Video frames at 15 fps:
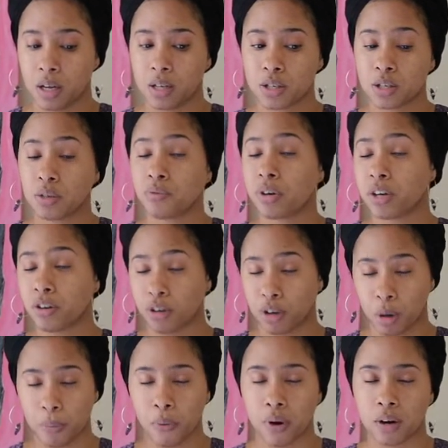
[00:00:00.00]
surrender
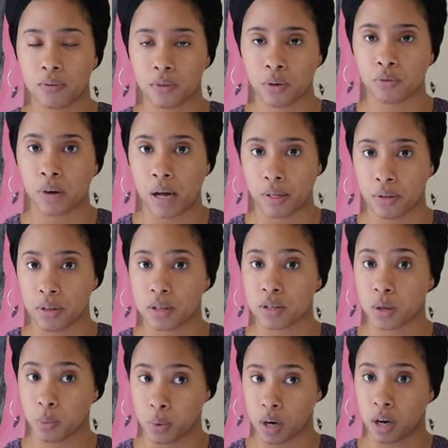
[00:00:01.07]
your point of view rather than
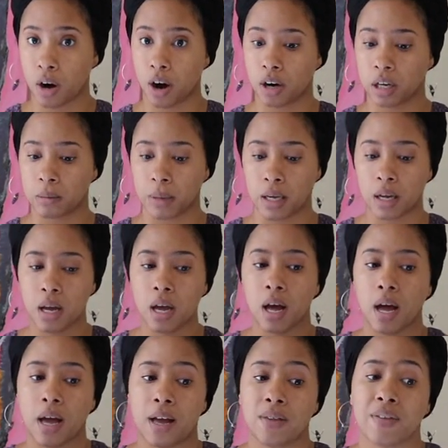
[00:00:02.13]
to win an argument.
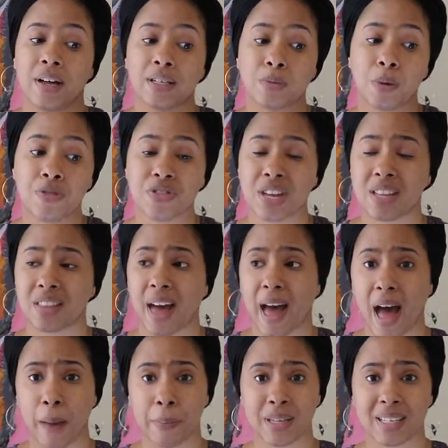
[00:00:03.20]
And that's one thing that
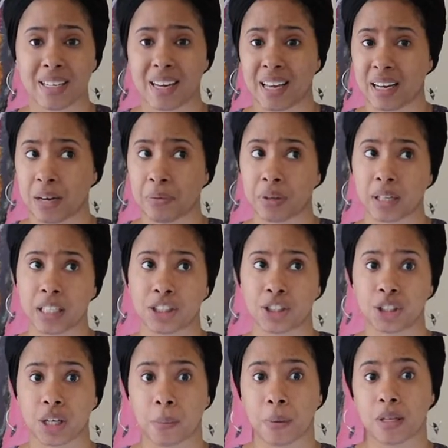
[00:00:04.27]
happens in any
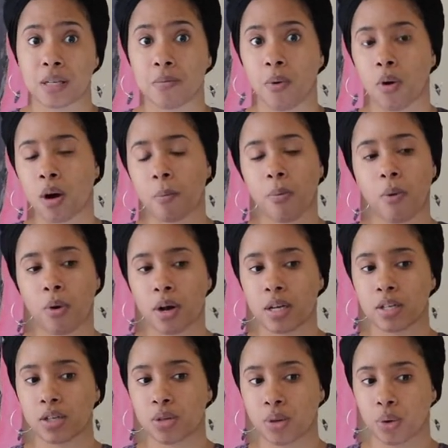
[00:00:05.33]
relationship. It's more
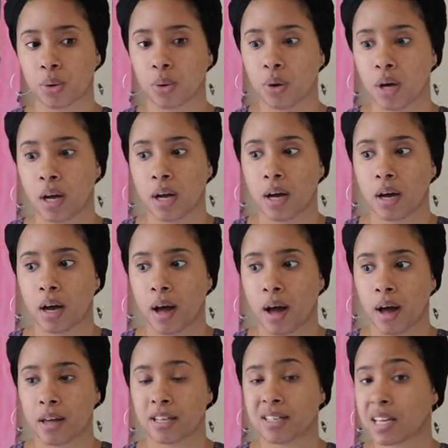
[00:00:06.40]
important to
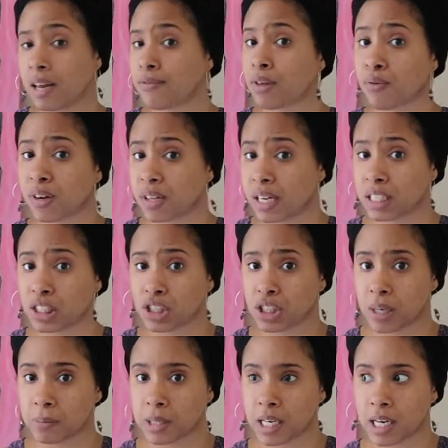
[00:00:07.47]
uh, save the
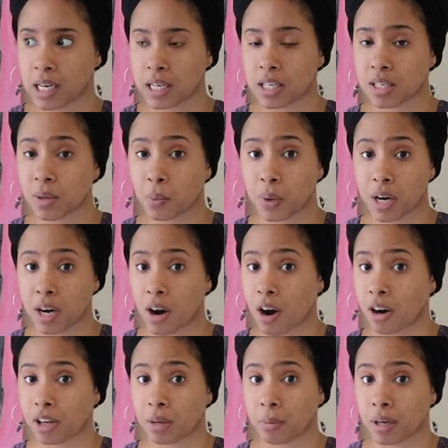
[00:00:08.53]
relationship than it is to win an
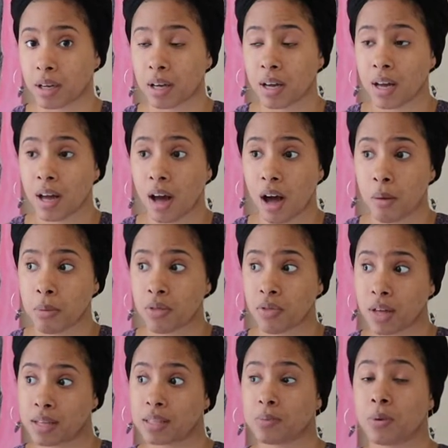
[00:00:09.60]
argument. Um, and
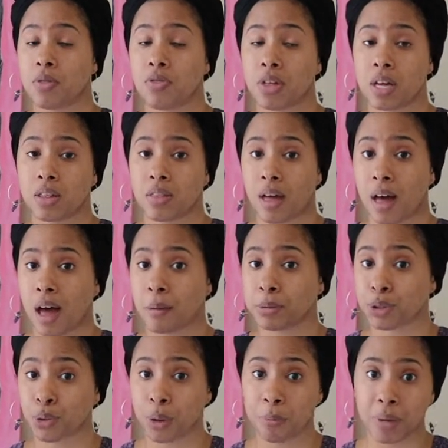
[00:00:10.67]
that's one thing that I'm
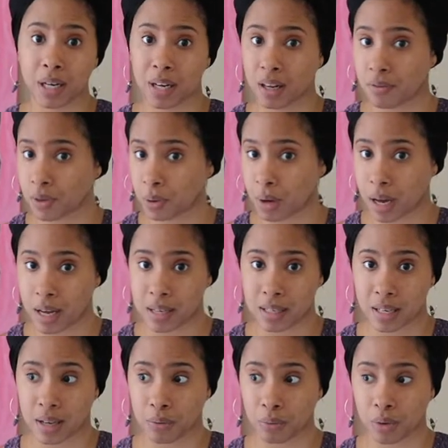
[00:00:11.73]
sure many of you guys
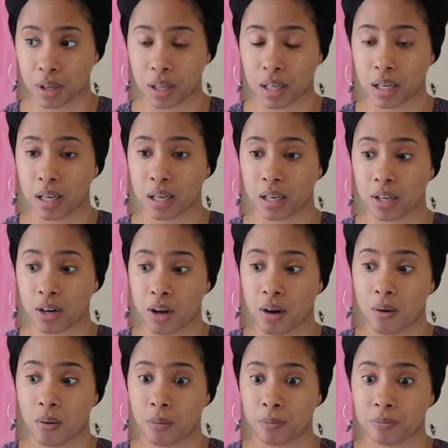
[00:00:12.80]
can really, you
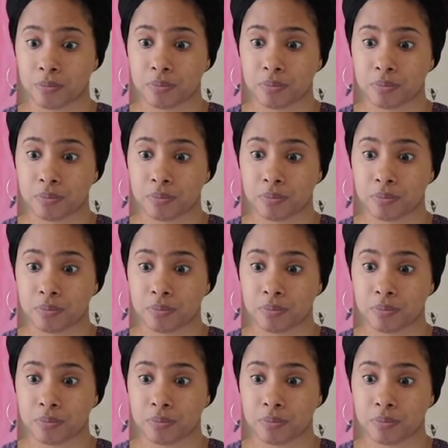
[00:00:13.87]
know,